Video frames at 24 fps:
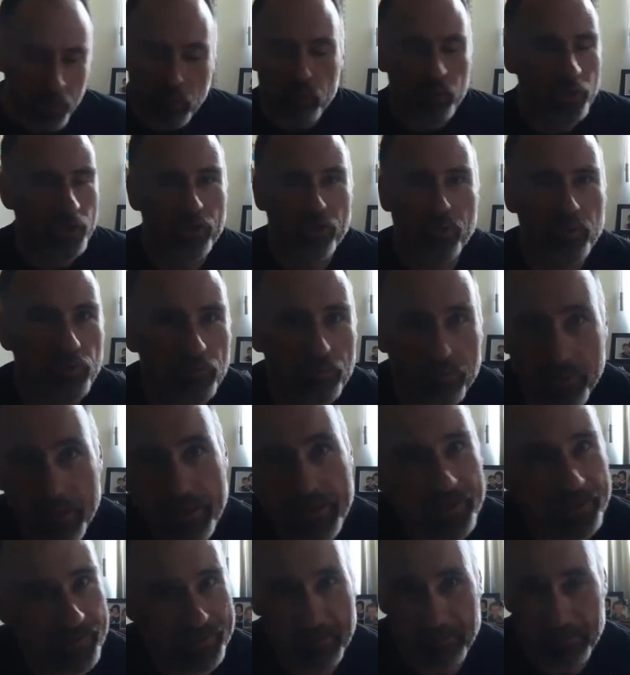We can do a
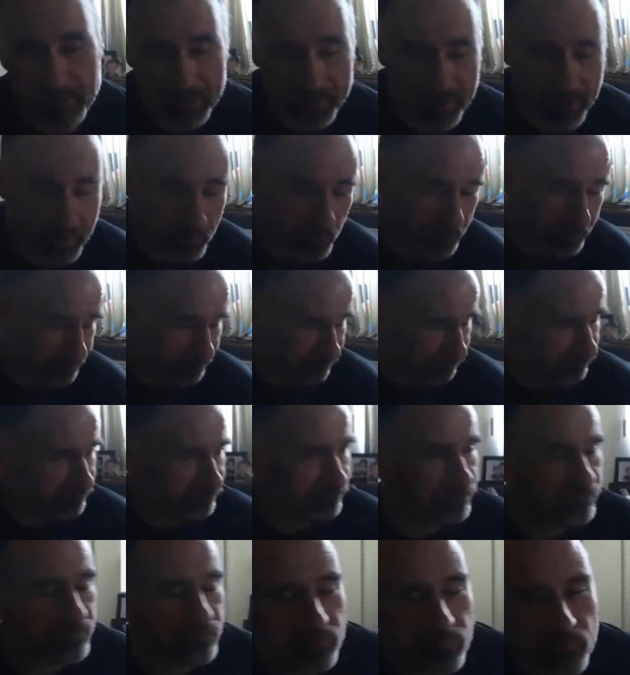really simple demo
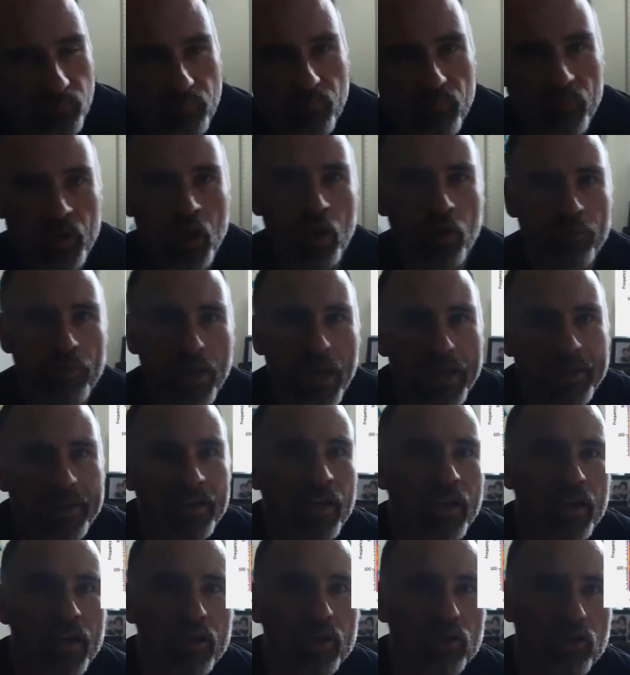of that.
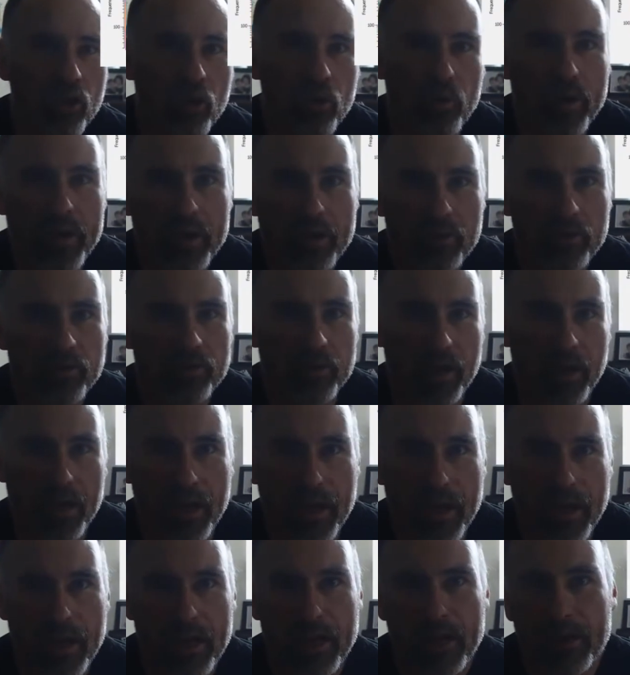So here's
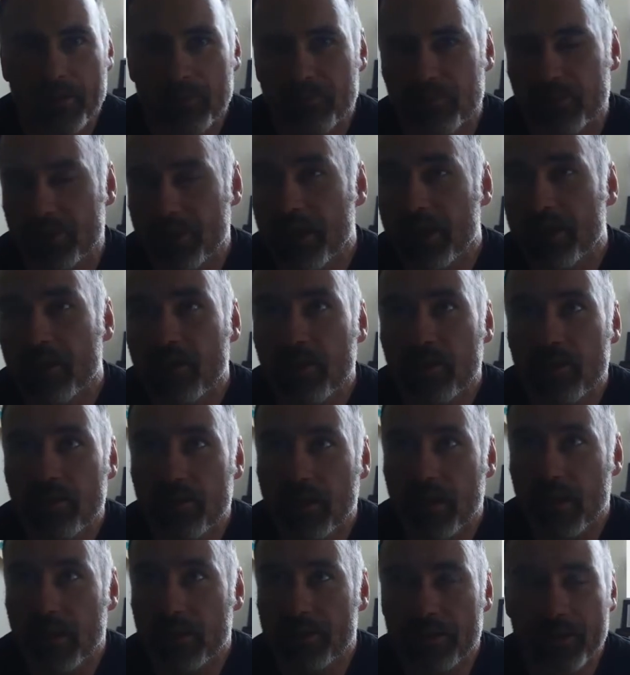a signal
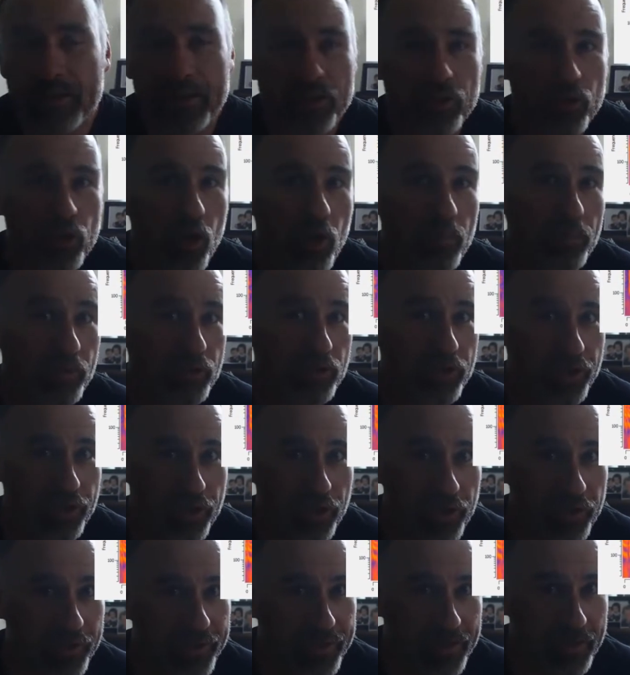that is not
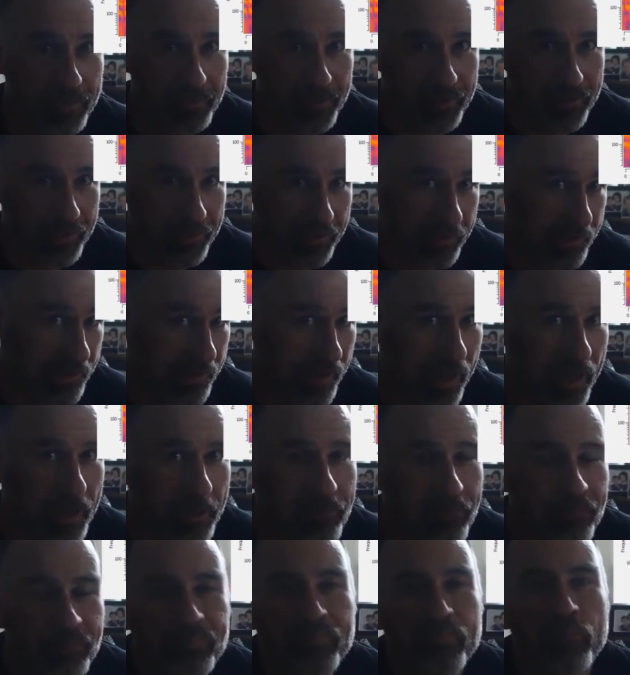particularly limited in time.